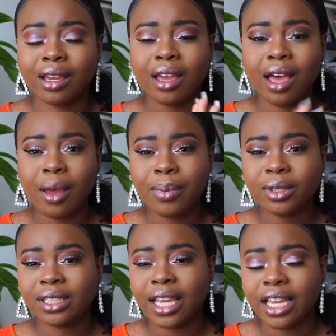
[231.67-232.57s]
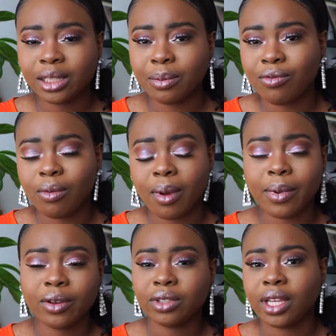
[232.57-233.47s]
couple days before my
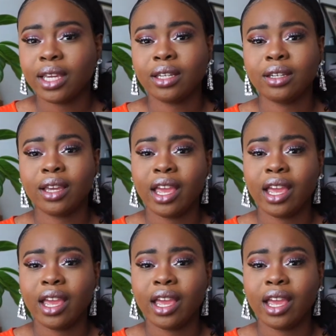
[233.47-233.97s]
birthday,